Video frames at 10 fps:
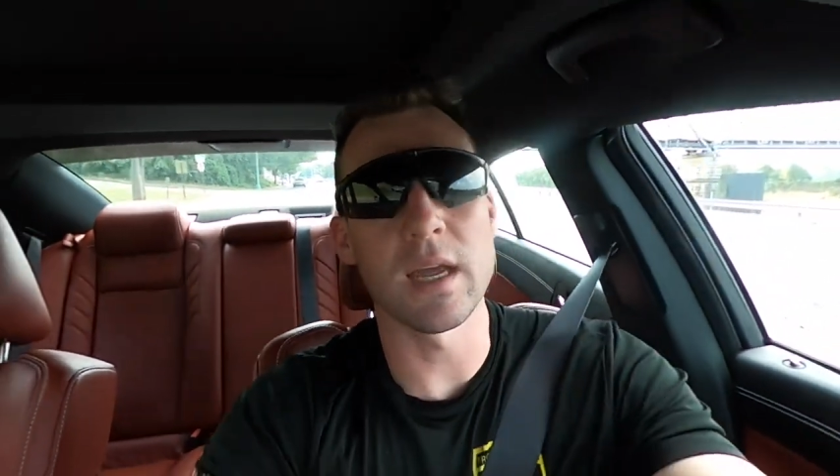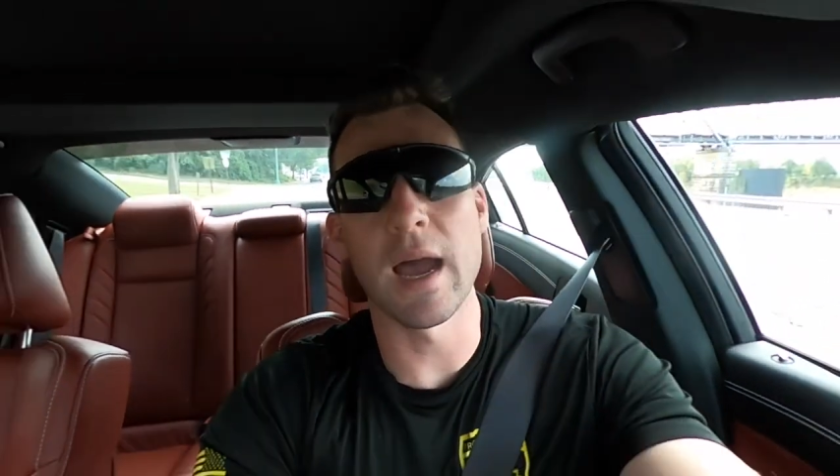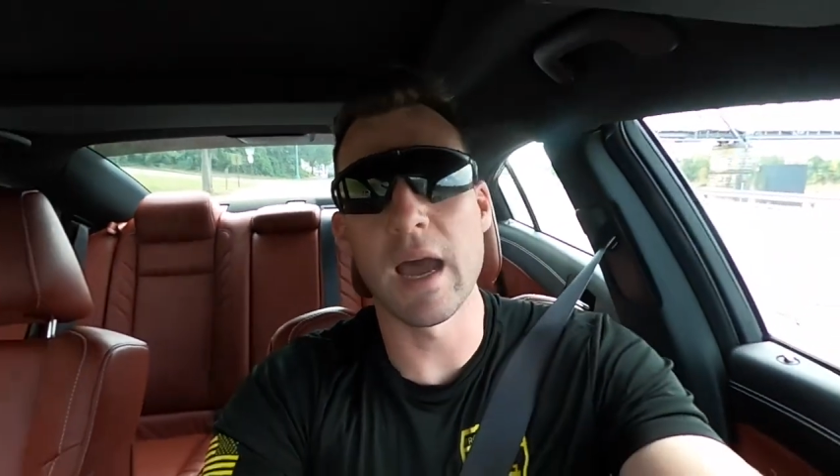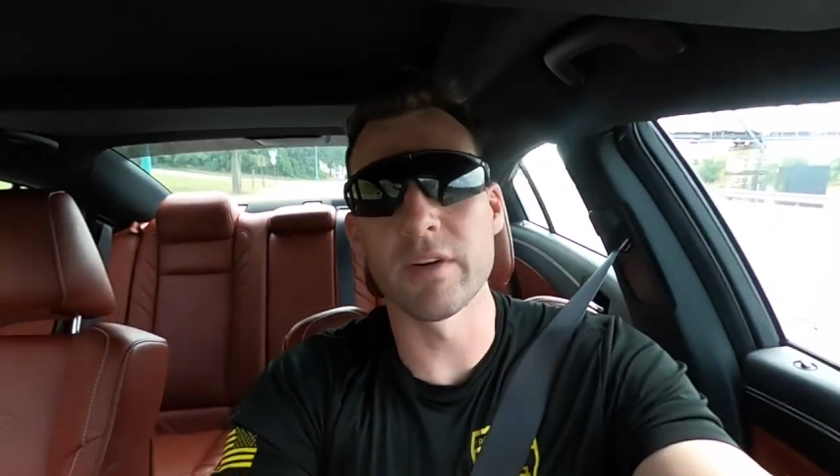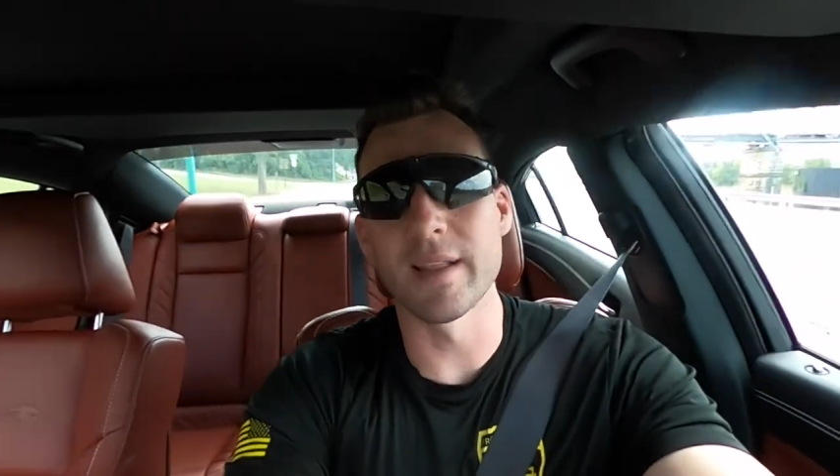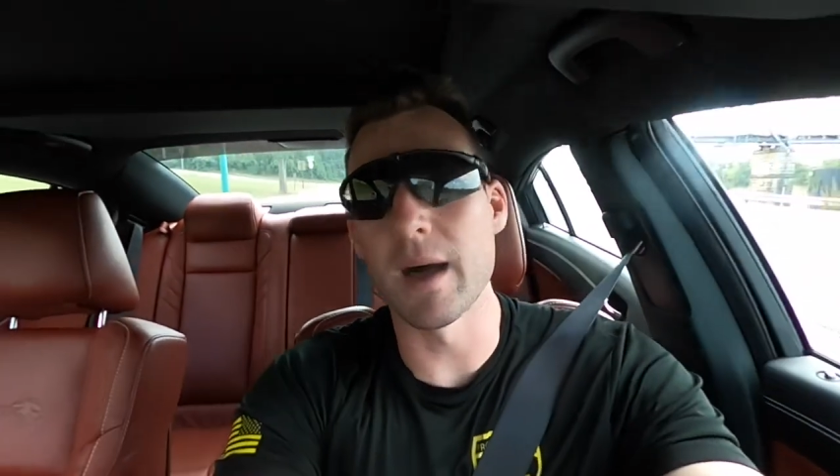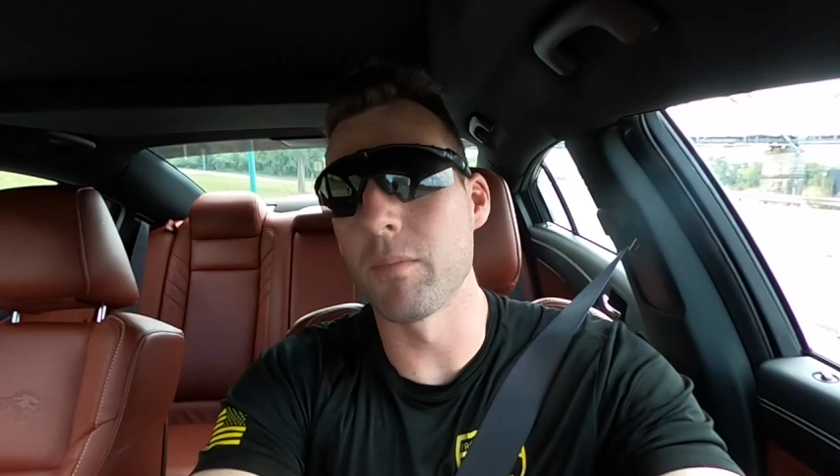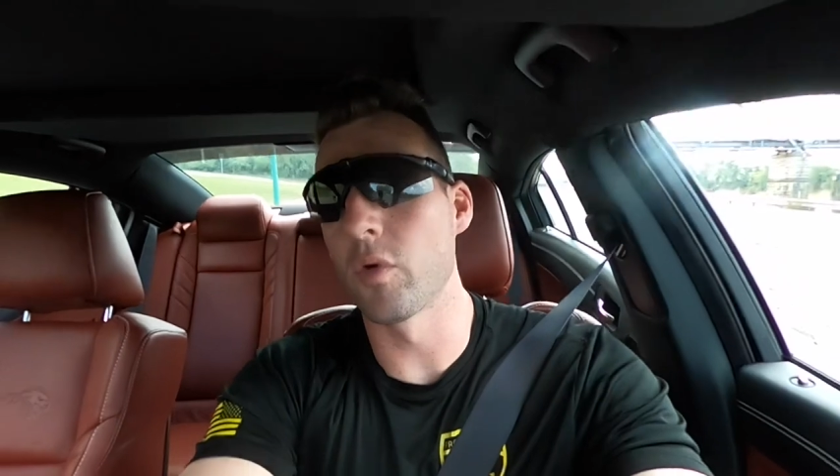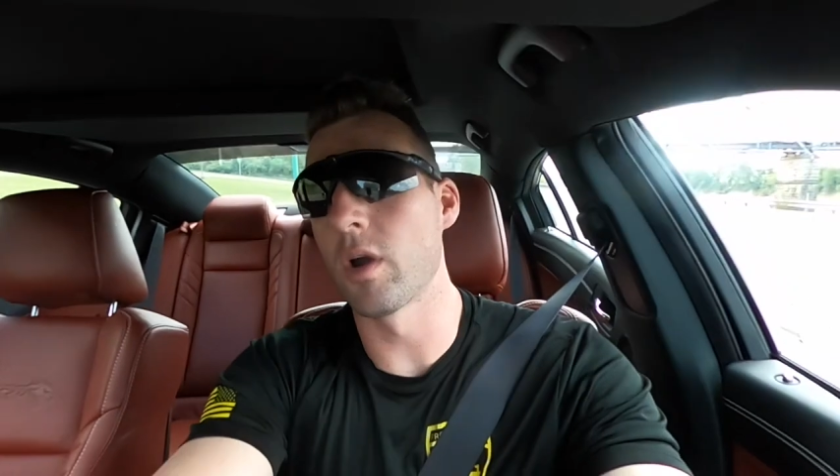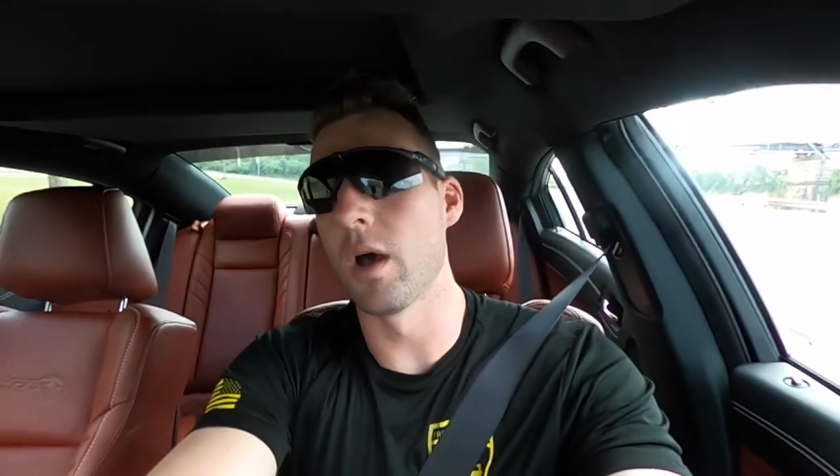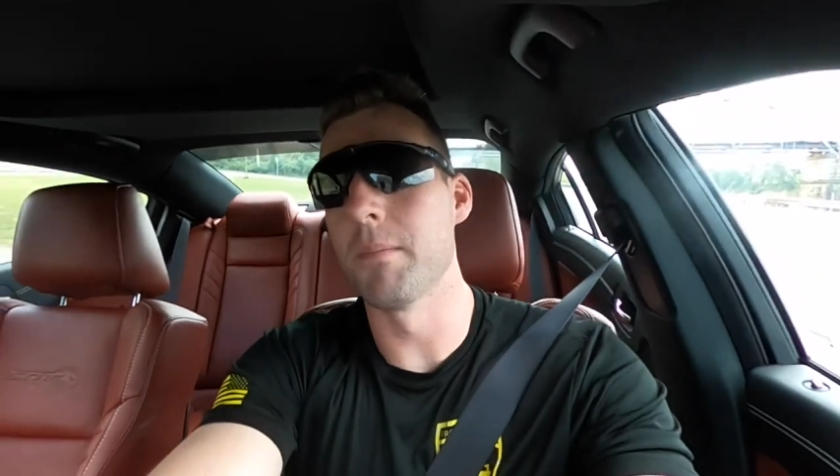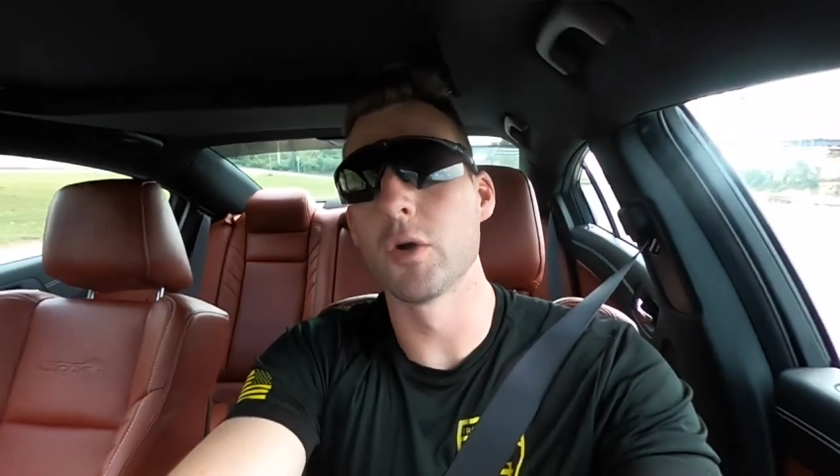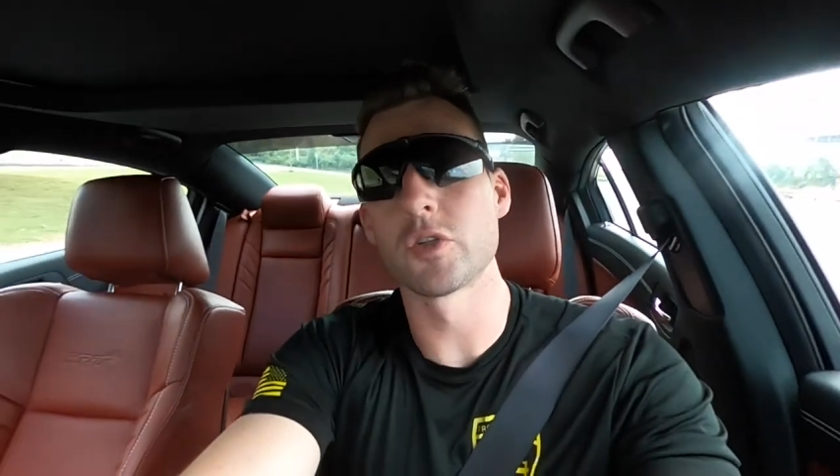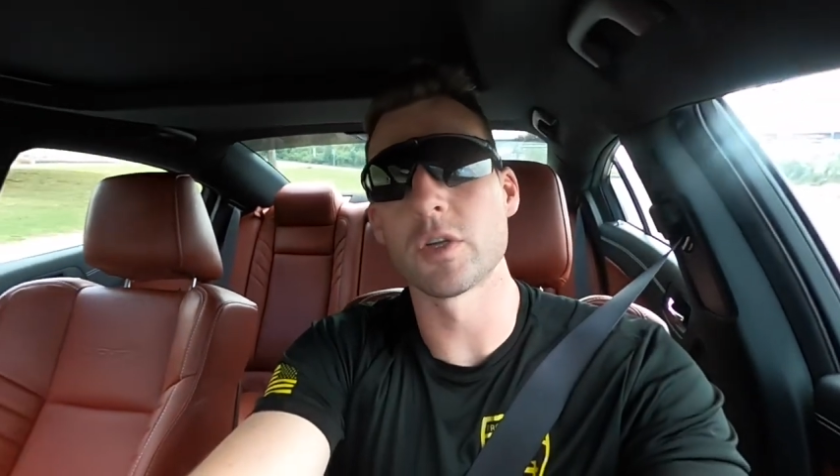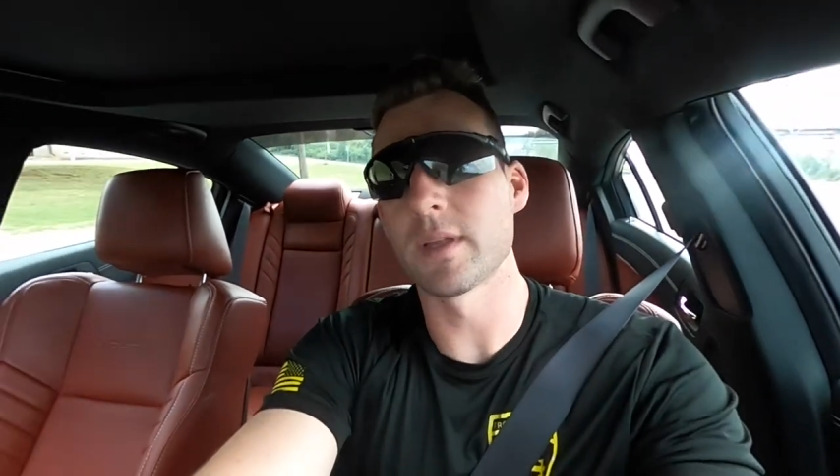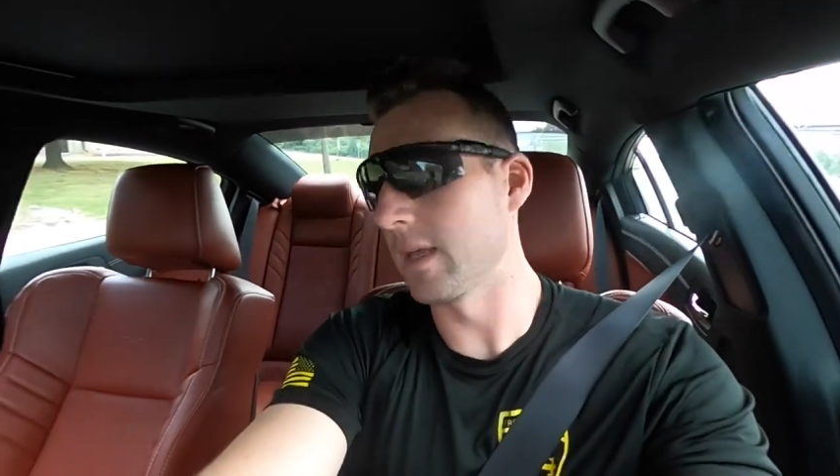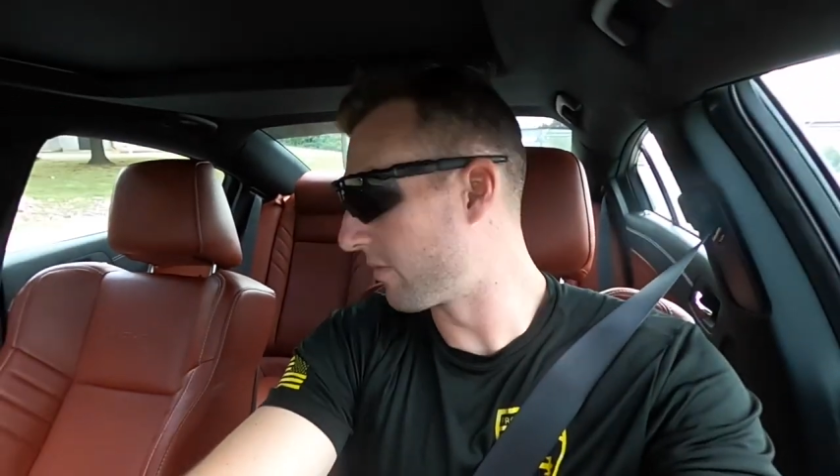I have a lot more emotionally